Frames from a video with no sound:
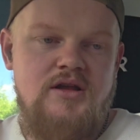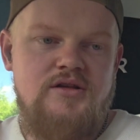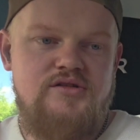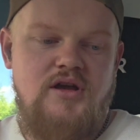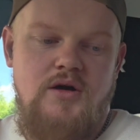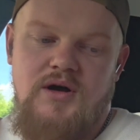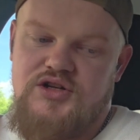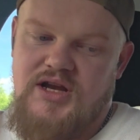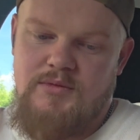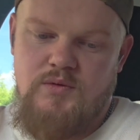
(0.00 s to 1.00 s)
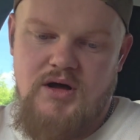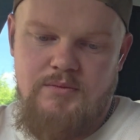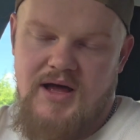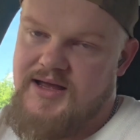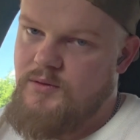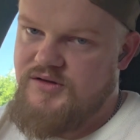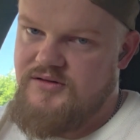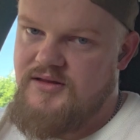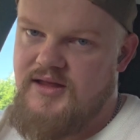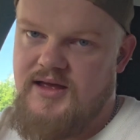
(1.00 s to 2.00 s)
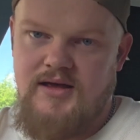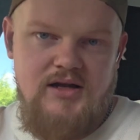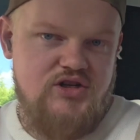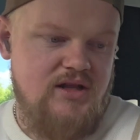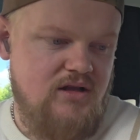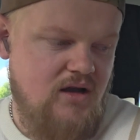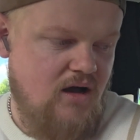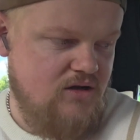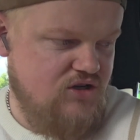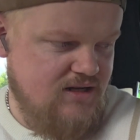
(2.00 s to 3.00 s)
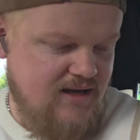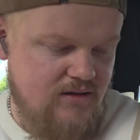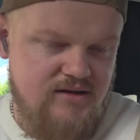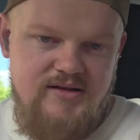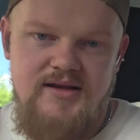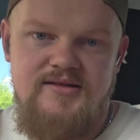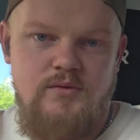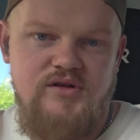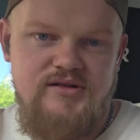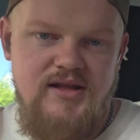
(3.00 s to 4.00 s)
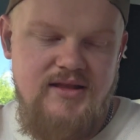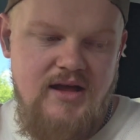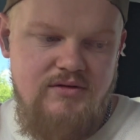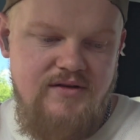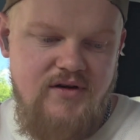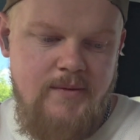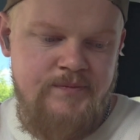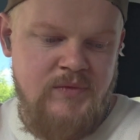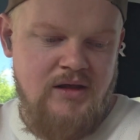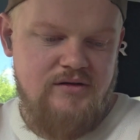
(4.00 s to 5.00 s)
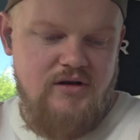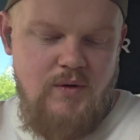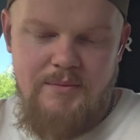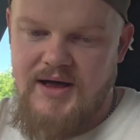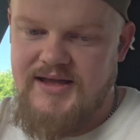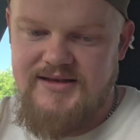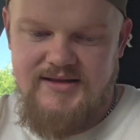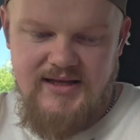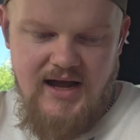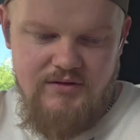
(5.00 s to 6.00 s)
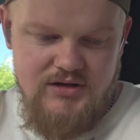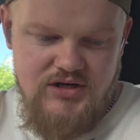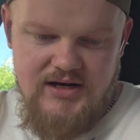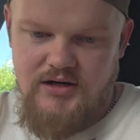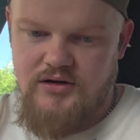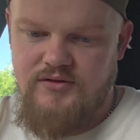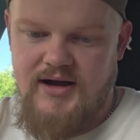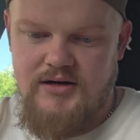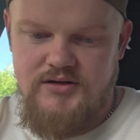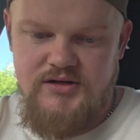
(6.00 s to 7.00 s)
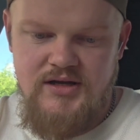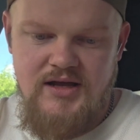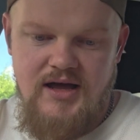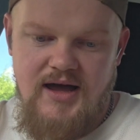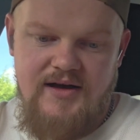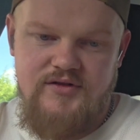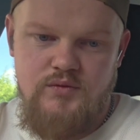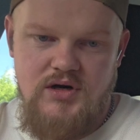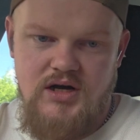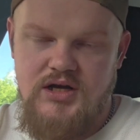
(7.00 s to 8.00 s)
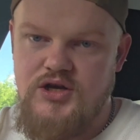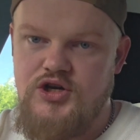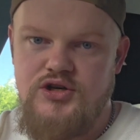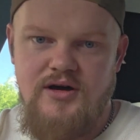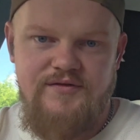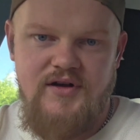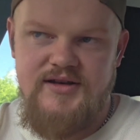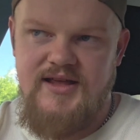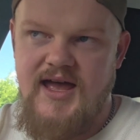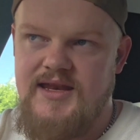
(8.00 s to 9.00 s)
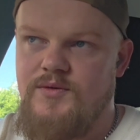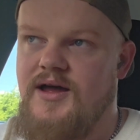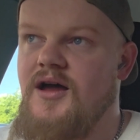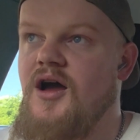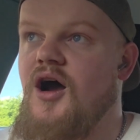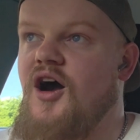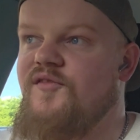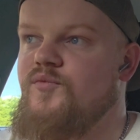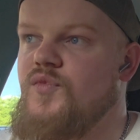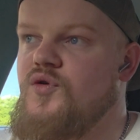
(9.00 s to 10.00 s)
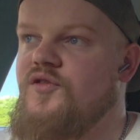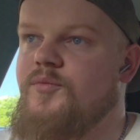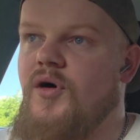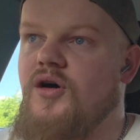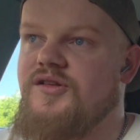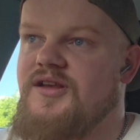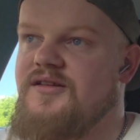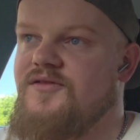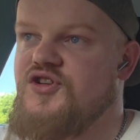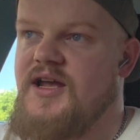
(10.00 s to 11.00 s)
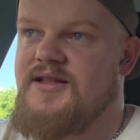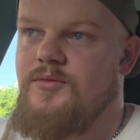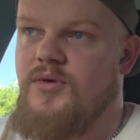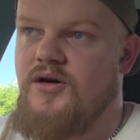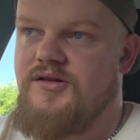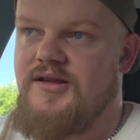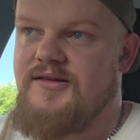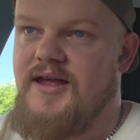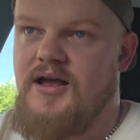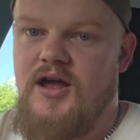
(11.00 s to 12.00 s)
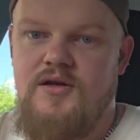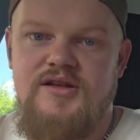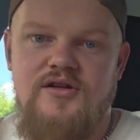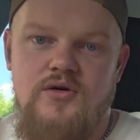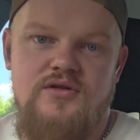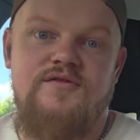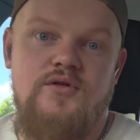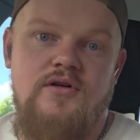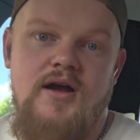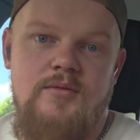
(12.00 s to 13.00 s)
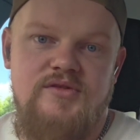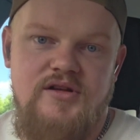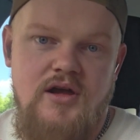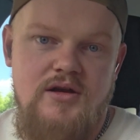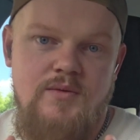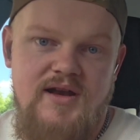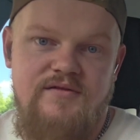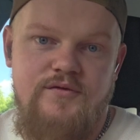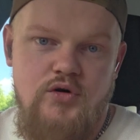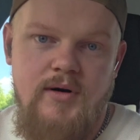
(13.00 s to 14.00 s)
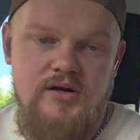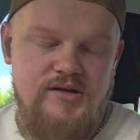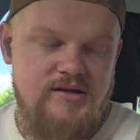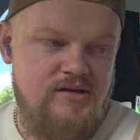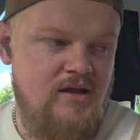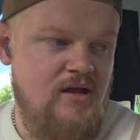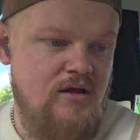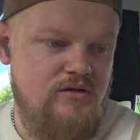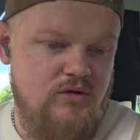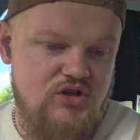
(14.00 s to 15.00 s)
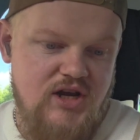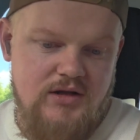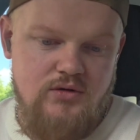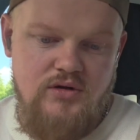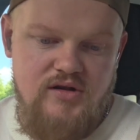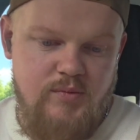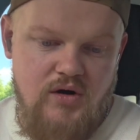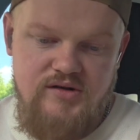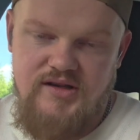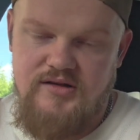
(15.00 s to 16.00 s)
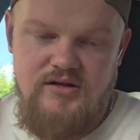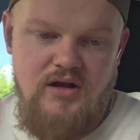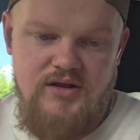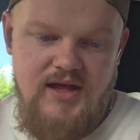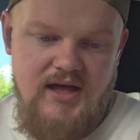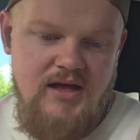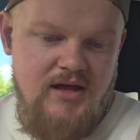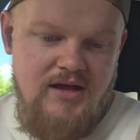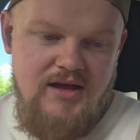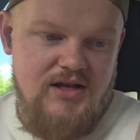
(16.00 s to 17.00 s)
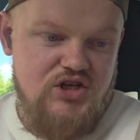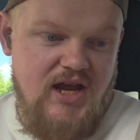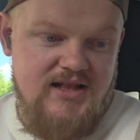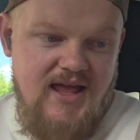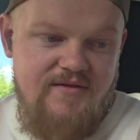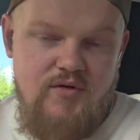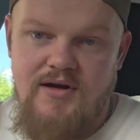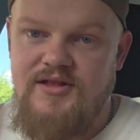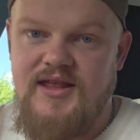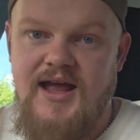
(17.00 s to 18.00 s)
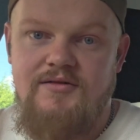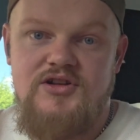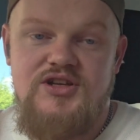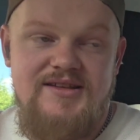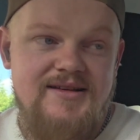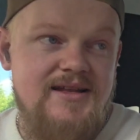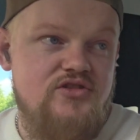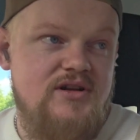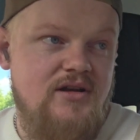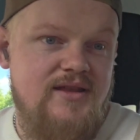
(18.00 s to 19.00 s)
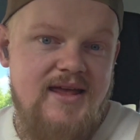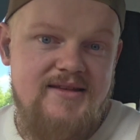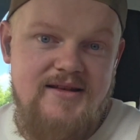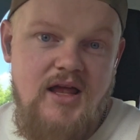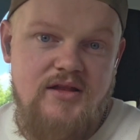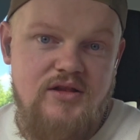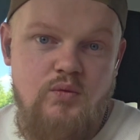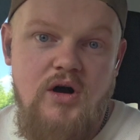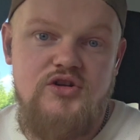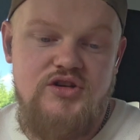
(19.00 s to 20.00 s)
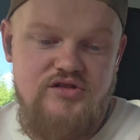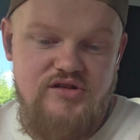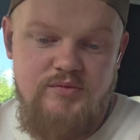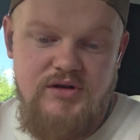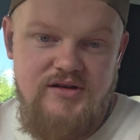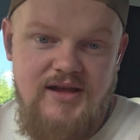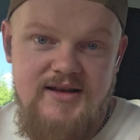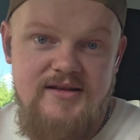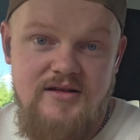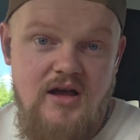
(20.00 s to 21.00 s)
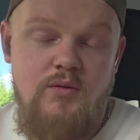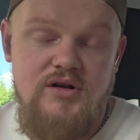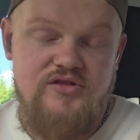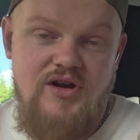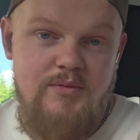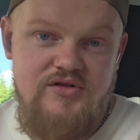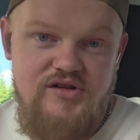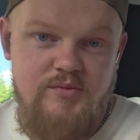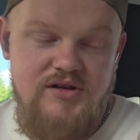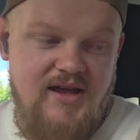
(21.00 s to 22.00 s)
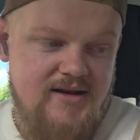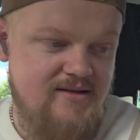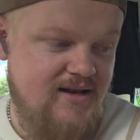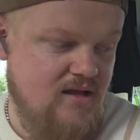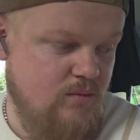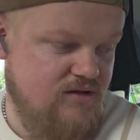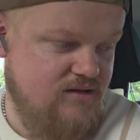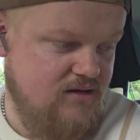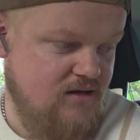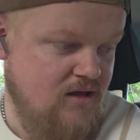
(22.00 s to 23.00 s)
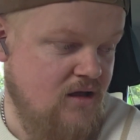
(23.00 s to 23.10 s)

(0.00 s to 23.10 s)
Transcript: So I checked my work bag, it wasn't in there. I checked the car, checked down the seats, it wasn't in there either. So I went back into the garage, had a look round after work, could not find it anywhere. I've moved boxes, I've checked in boxes. Like, I only sold 4 items and I only went in 4 boxes. So I checked all those boxes, not there. Checked everywhere in the garage, it is literally not there. It's like the watch has just watch strap has just spontaneously combusted.